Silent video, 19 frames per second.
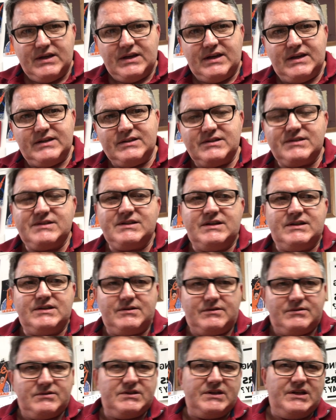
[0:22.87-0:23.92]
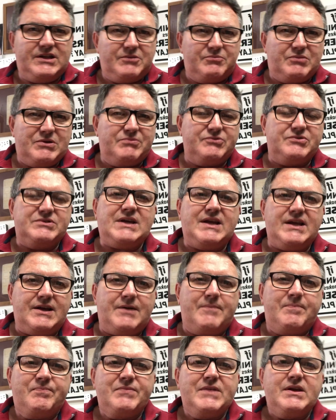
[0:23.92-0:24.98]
and to start stealing people's data,